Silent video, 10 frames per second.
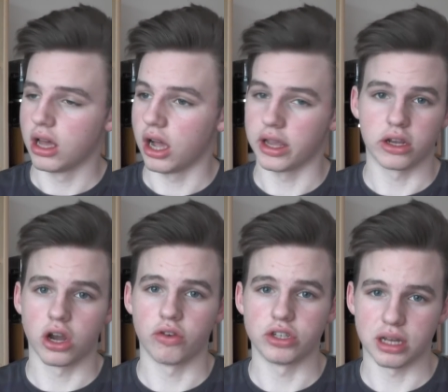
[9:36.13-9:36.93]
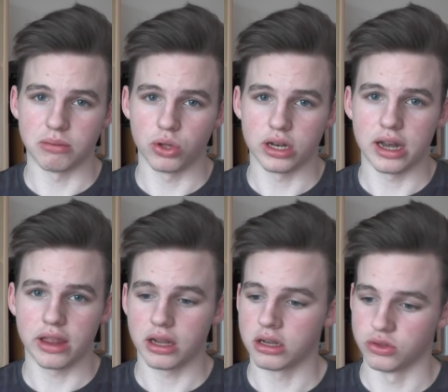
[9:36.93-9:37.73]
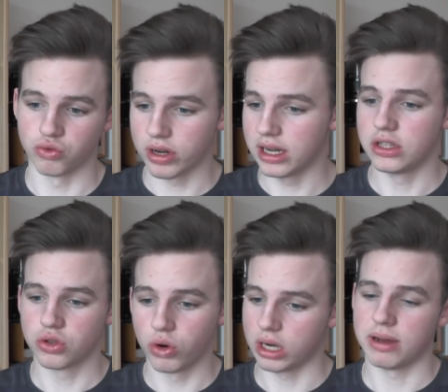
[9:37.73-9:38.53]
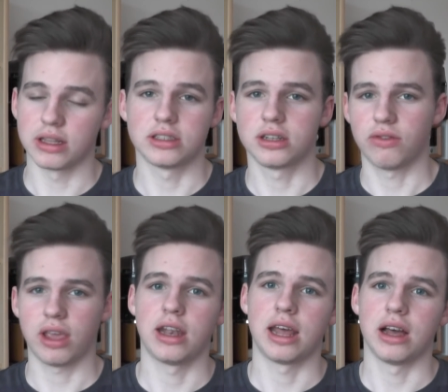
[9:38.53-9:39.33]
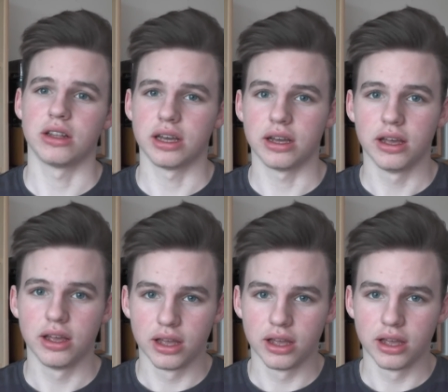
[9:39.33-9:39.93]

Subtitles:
I encourage that more than anything, because really talking about this stuff, getting it out there,